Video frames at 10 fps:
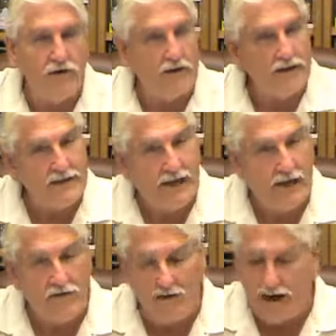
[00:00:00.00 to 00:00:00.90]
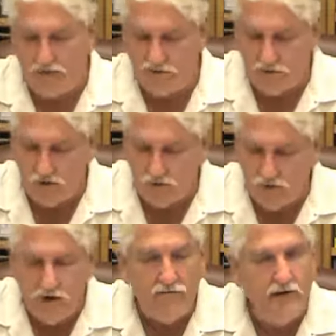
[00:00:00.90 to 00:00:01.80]
You can tell that through
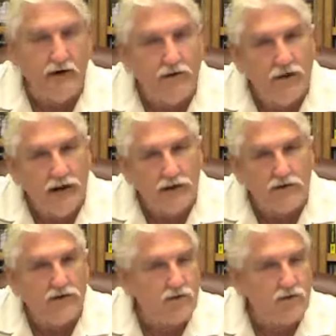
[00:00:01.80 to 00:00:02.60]
fingernails,